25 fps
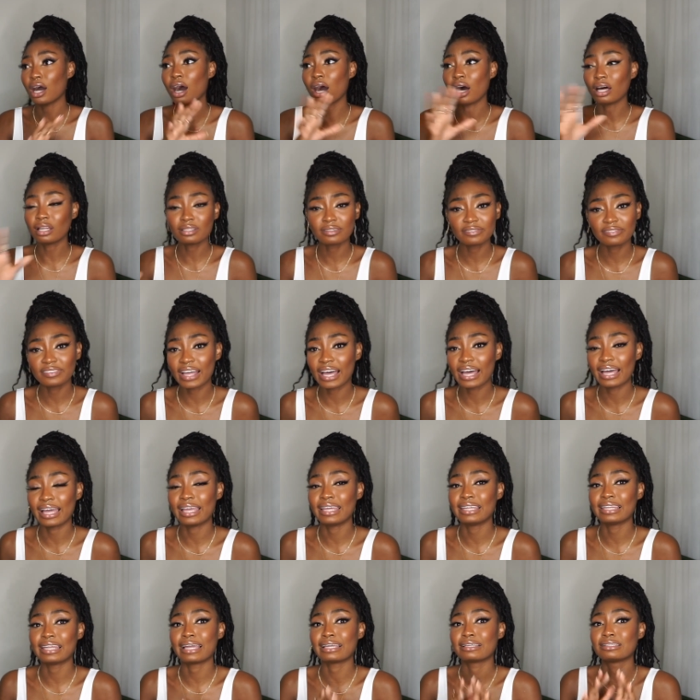all of that,
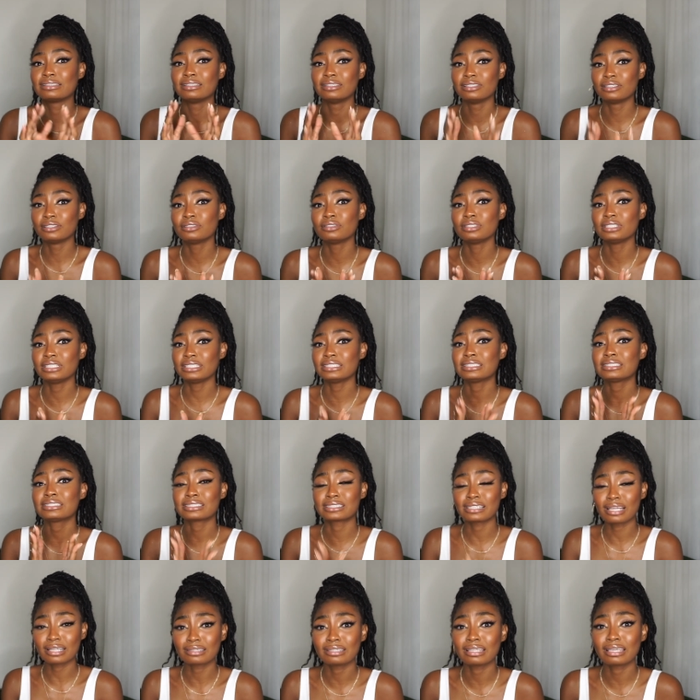and like literally
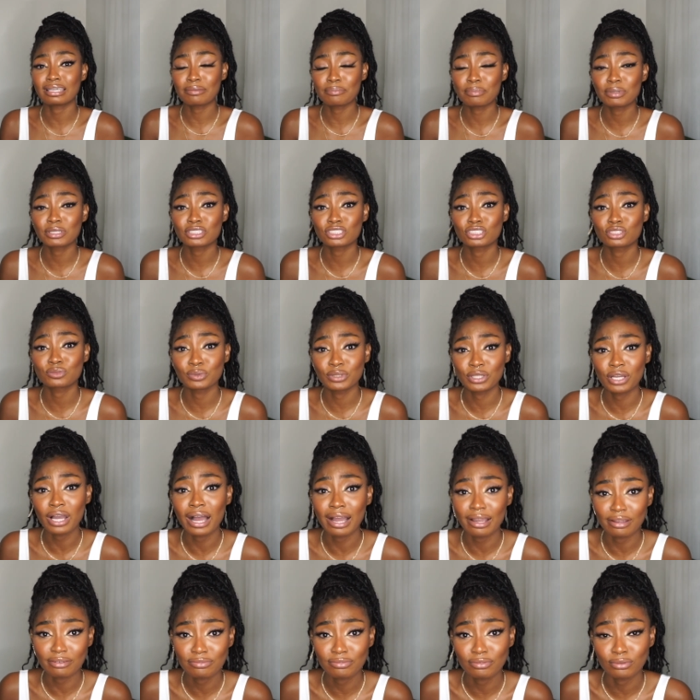start taking pictures with your
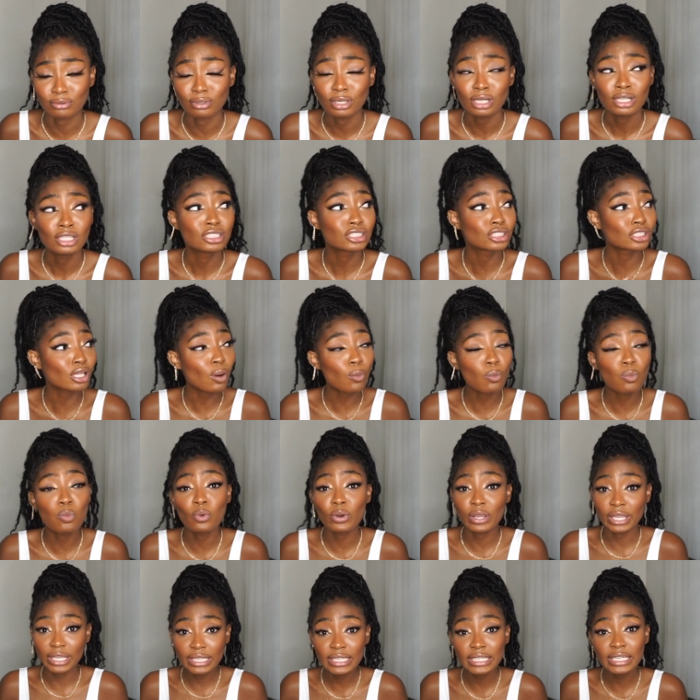iPhone. Stop
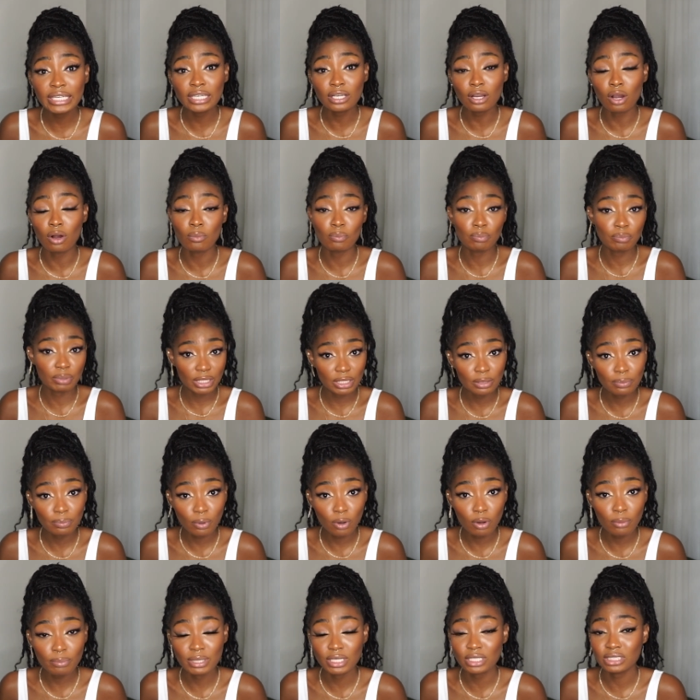waiting on
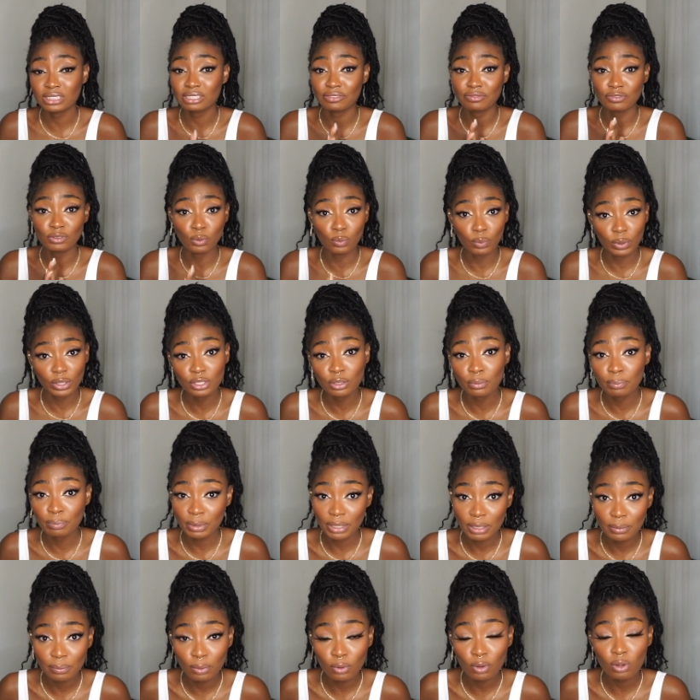people, because if you wait on
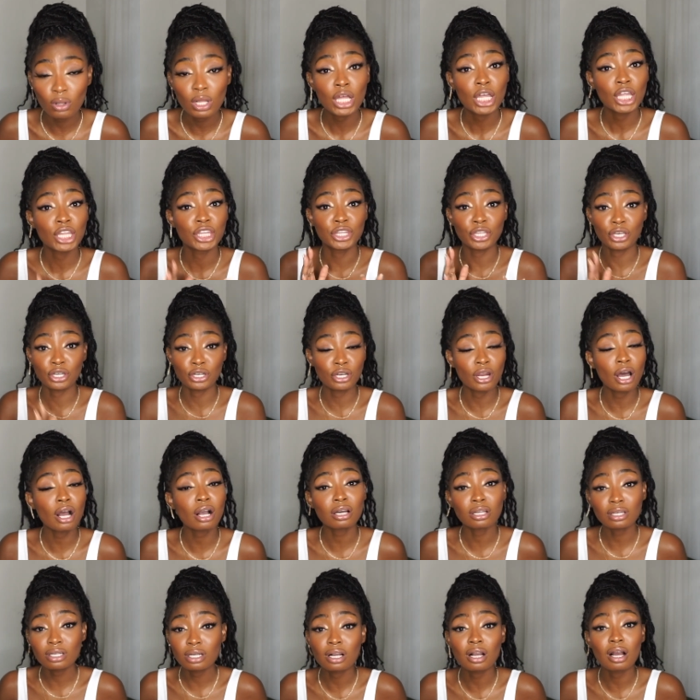people, they're not
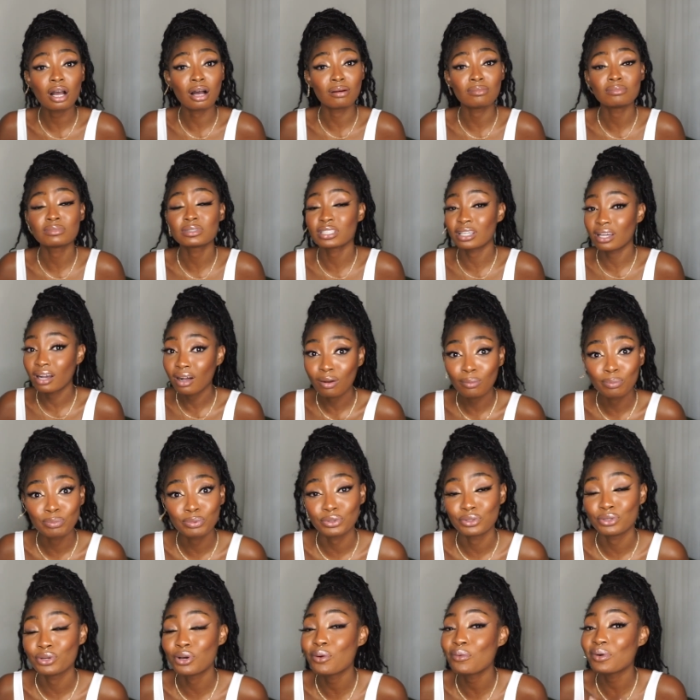gonna come to help
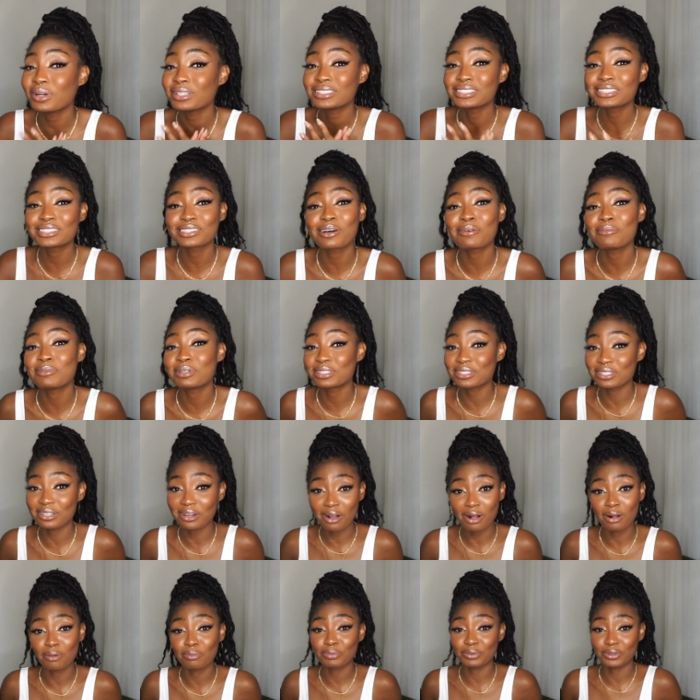you. No one is coming to
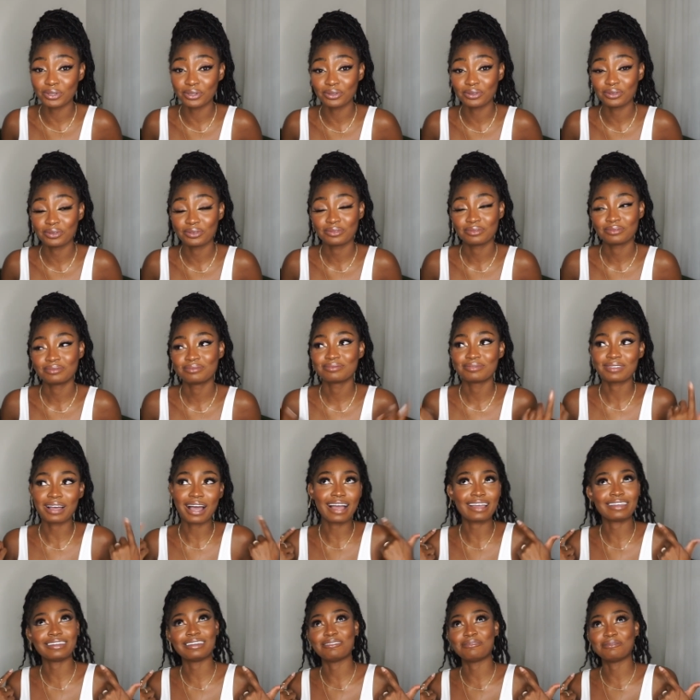help you.
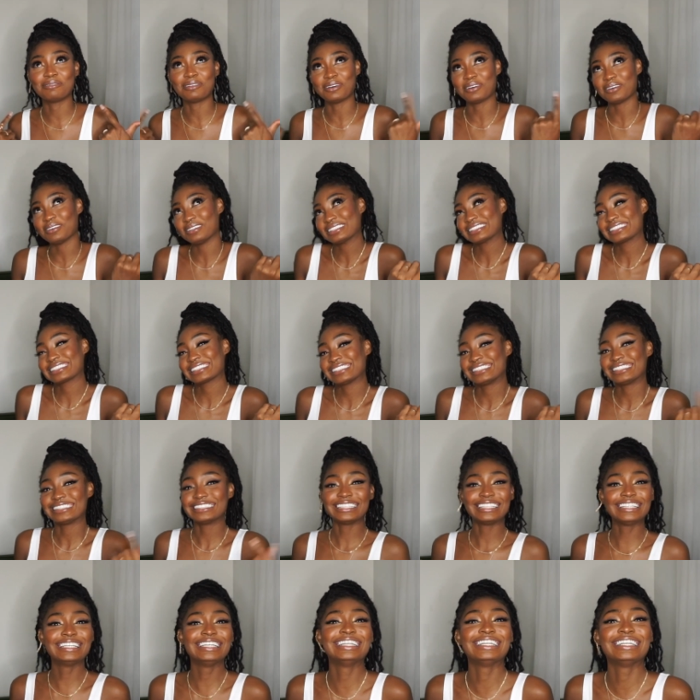I am though.
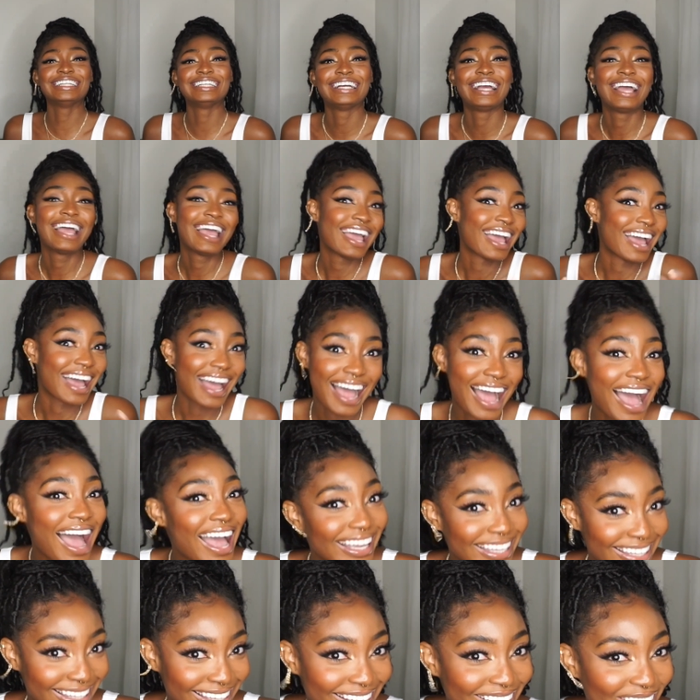
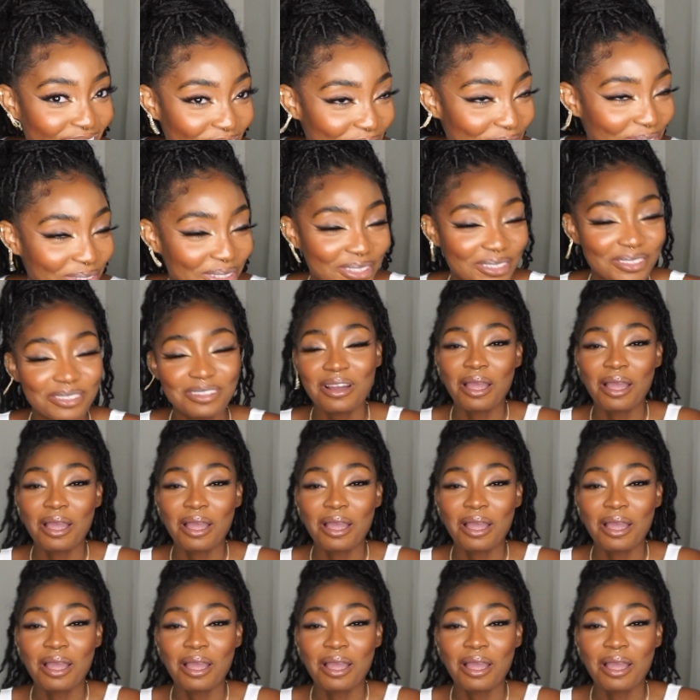I can help you.